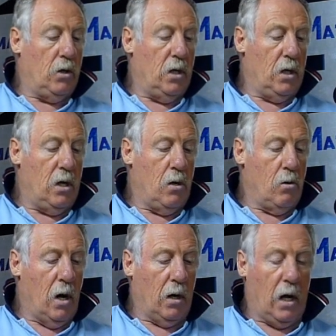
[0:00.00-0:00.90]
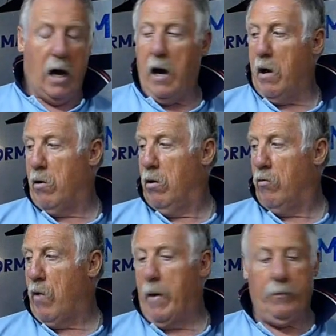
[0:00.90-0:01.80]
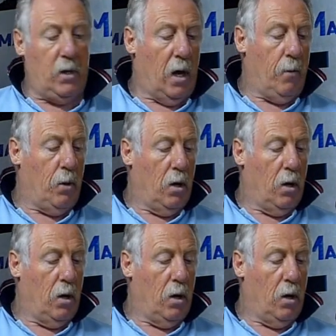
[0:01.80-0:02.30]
you know, a car ramp type.